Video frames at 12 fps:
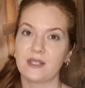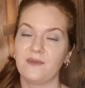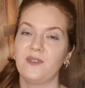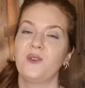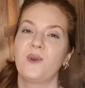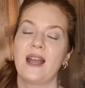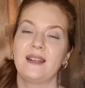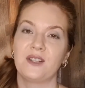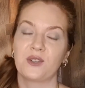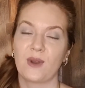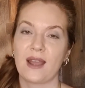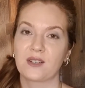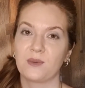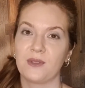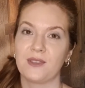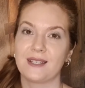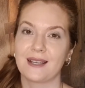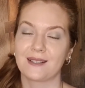view and interact with
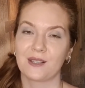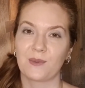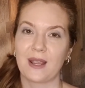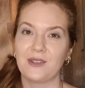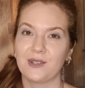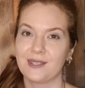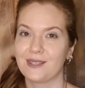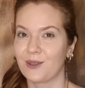the Texas Rangers.